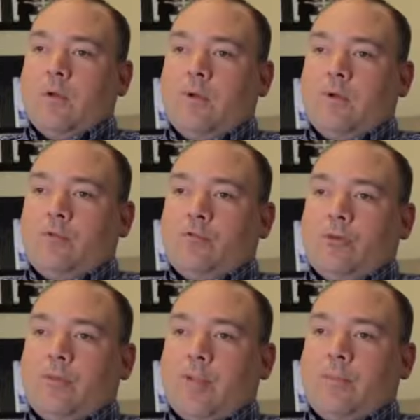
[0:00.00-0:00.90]

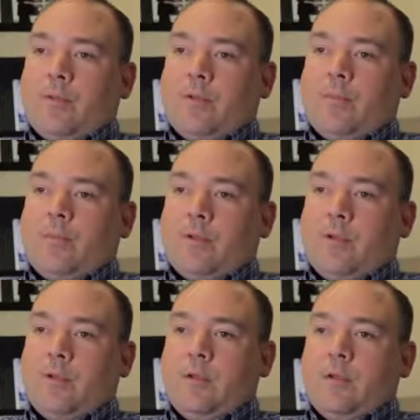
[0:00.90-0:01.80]
uncontrolled epilepsy
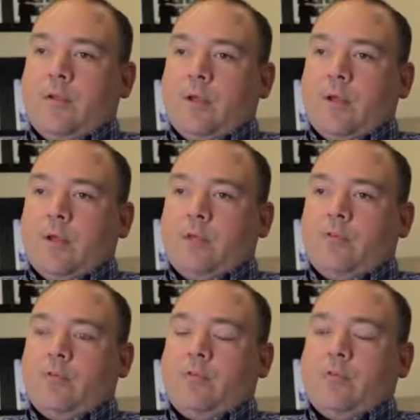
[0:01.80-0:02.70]
and
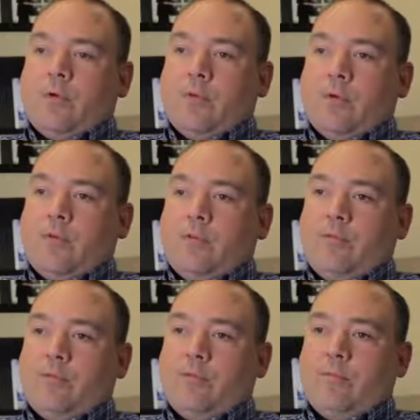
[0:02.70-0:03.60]
the drugs are not working
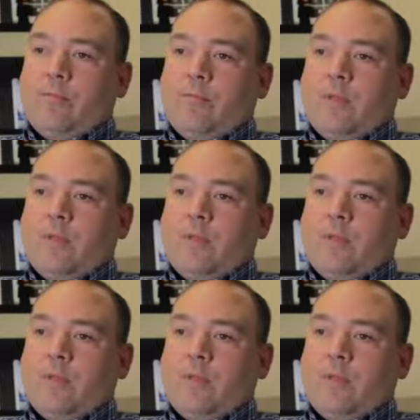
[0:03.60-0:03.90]
for them.